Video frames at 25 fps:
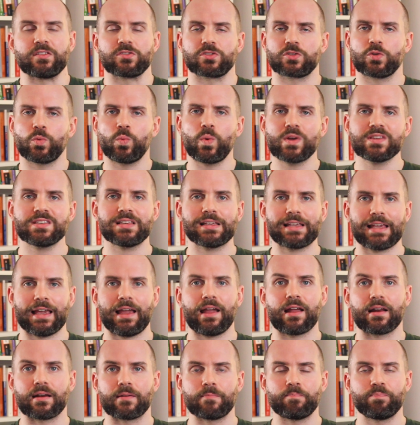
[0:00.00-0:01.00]
So once
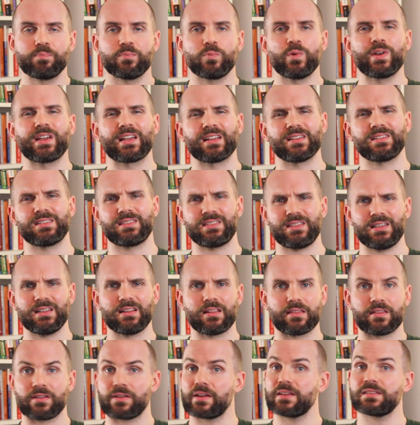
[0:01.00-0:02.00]
again, we can see
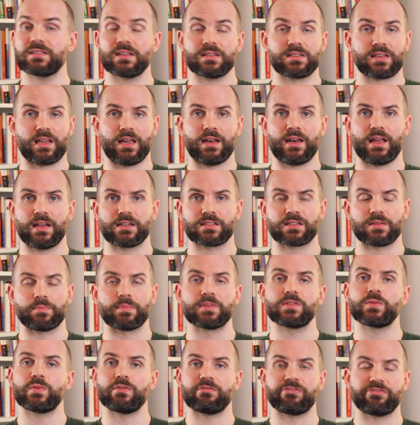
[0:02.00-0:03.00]
that there is this connection
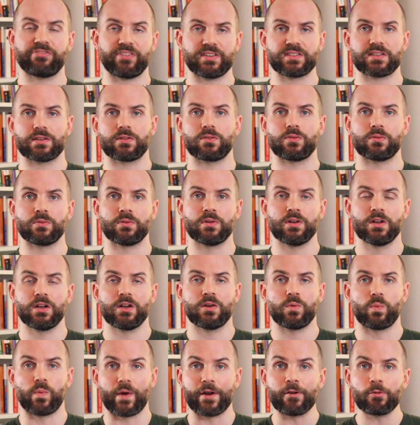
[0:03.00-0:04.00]
between physical
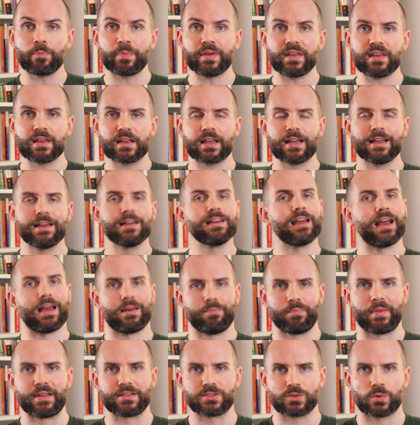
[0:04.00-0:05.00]
well-being
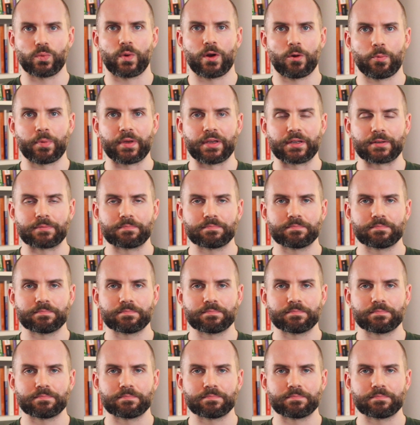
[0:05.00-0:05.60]
and mental well-being.